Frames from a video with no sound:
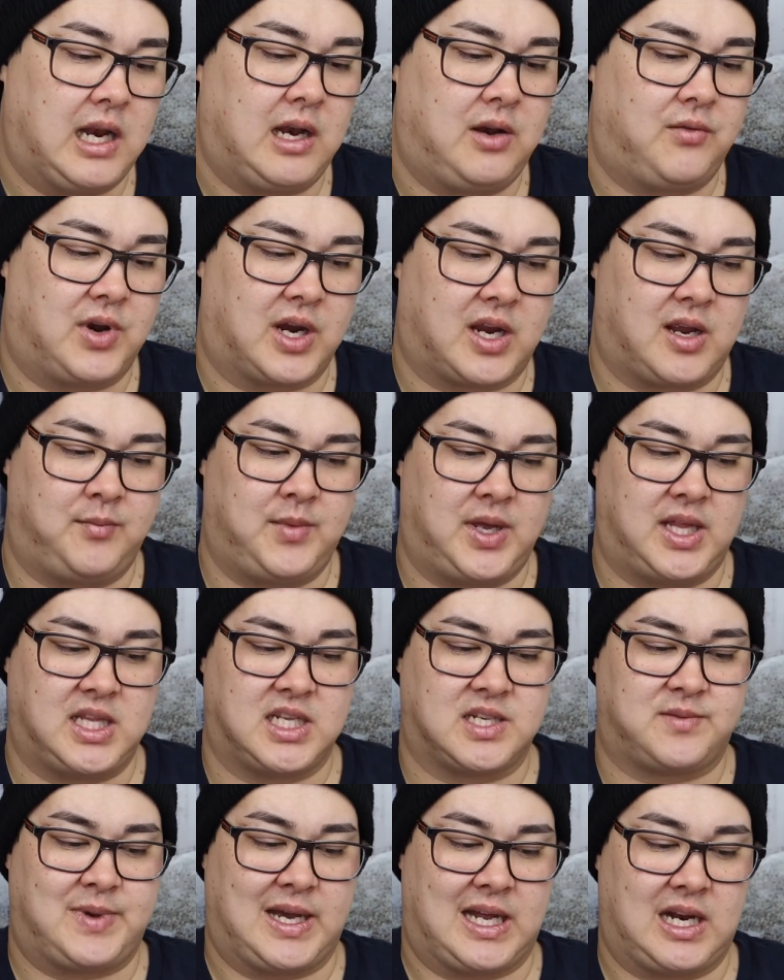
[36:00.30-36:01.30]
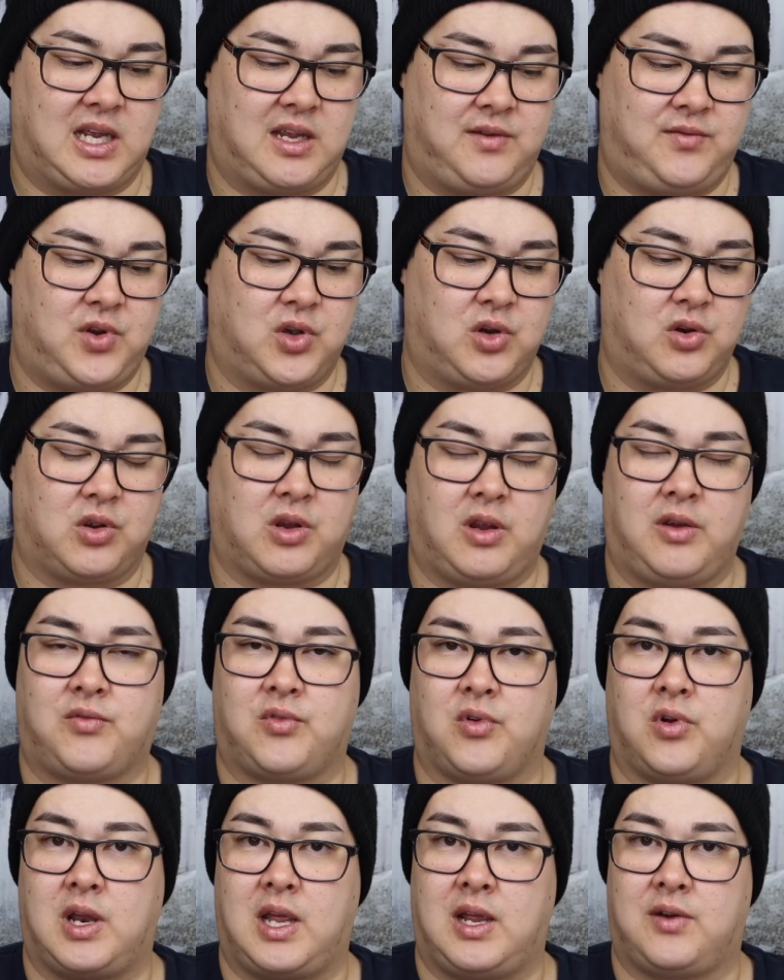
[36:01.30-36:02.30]
recommend this palette. If you're looking for
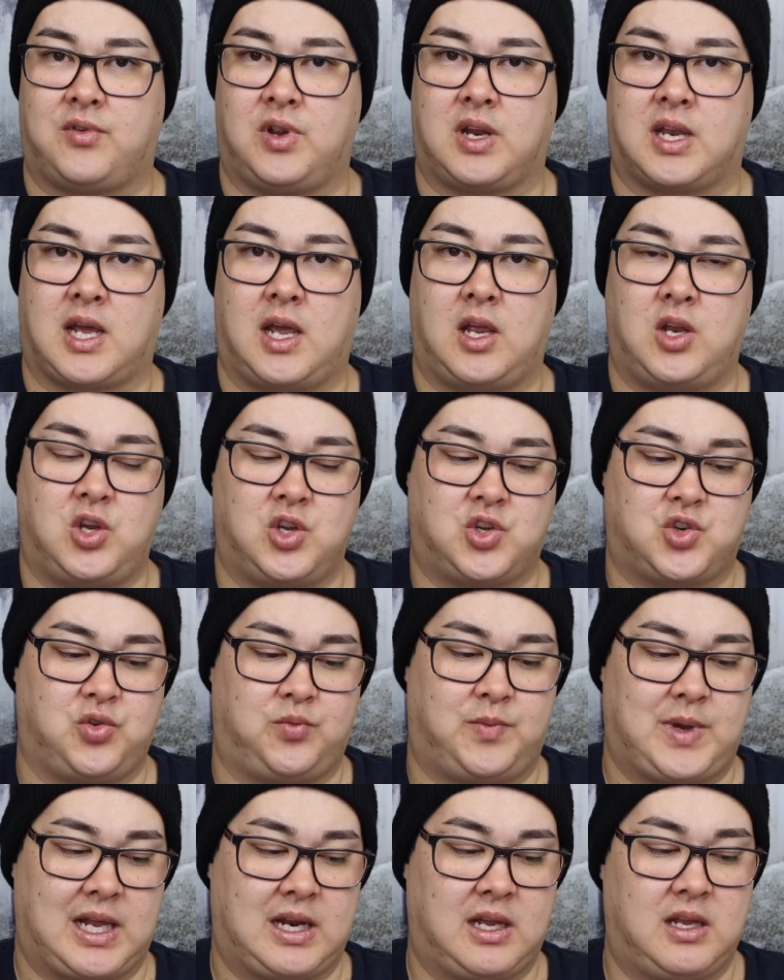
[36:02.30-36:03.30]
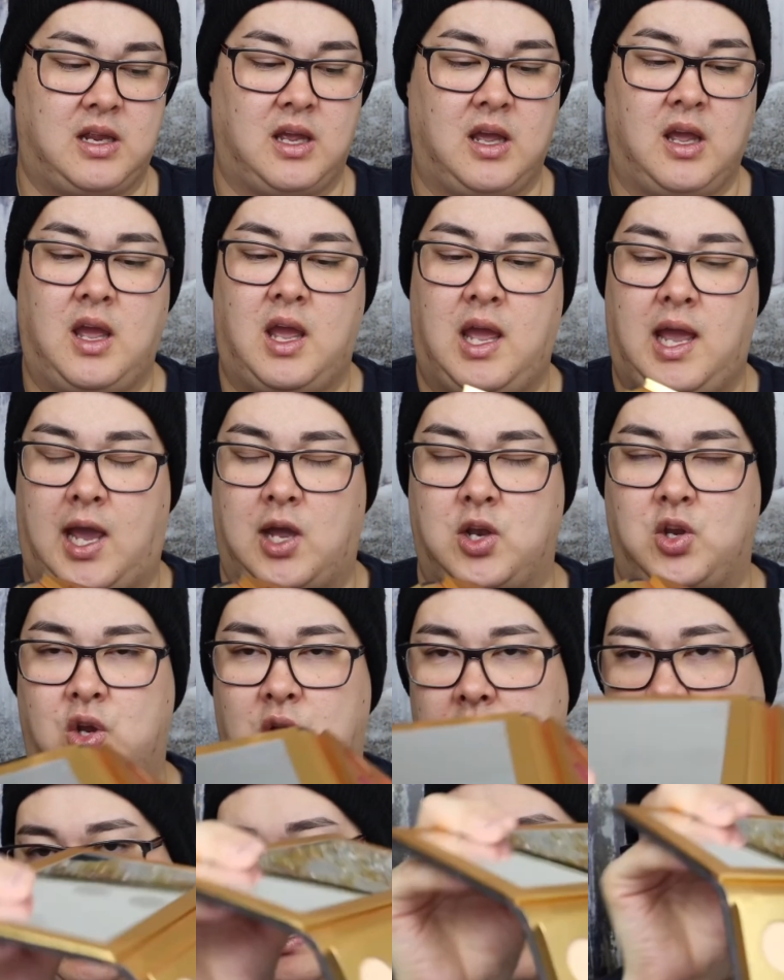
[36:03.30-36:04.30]
an everyday neutral palette and you
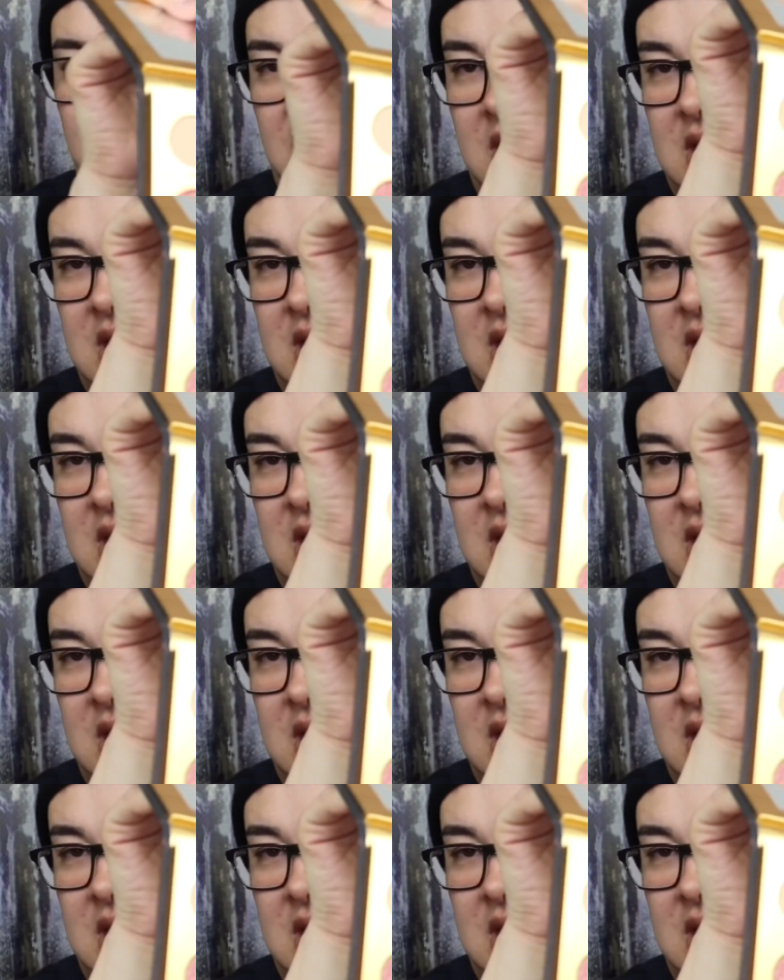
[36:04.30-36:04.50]
love this